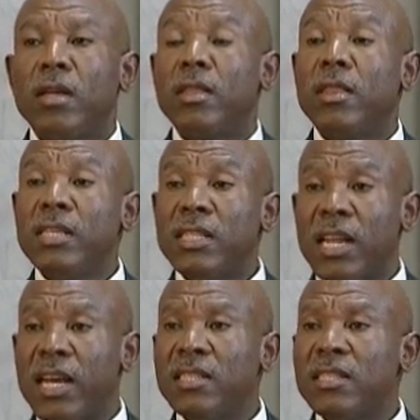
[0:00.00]
These
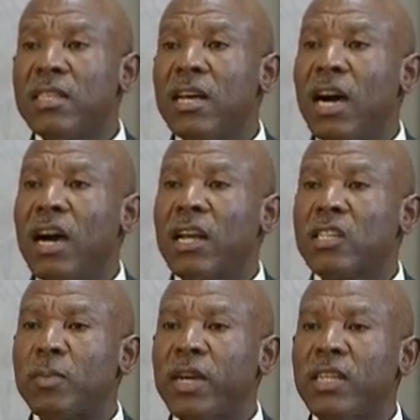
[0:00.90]
trends are
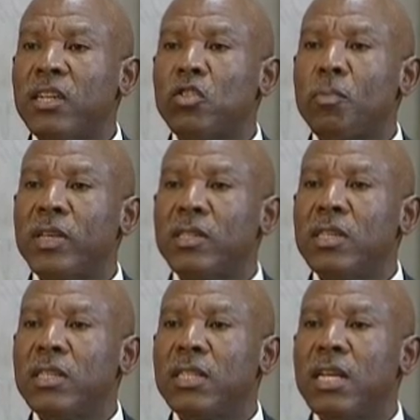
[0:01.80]
expected to
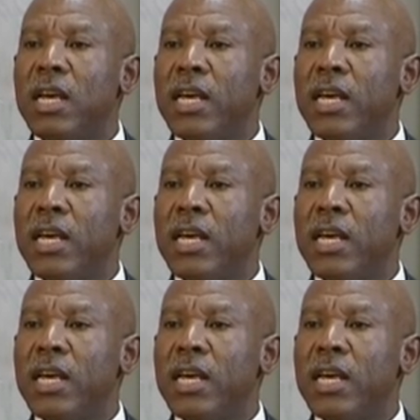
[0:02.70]
persist